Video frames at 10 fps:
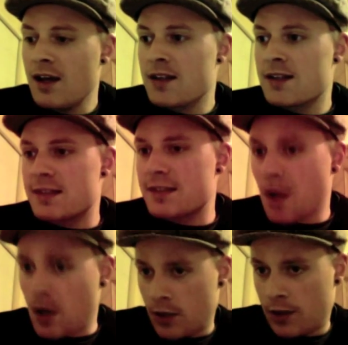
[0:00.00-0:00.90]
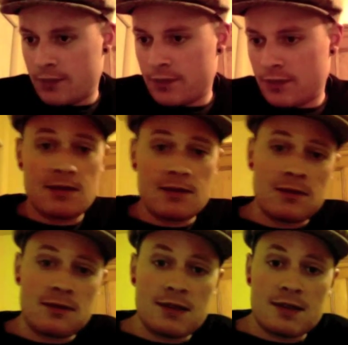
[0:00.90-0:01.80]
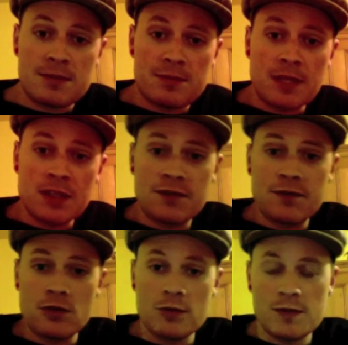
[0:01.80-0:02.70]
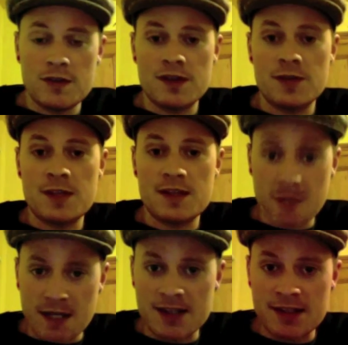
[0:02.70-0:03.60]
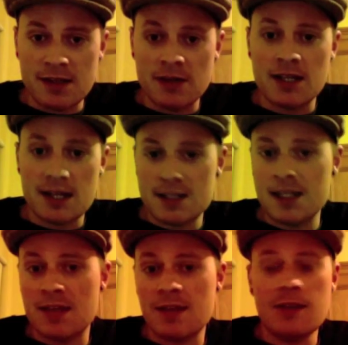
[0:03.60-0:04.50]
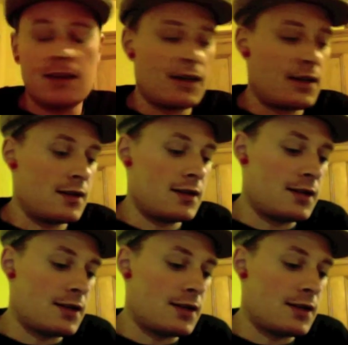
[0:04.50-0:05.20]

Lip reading: So, there's a bunch of forms, bits and pieces you've got to get together and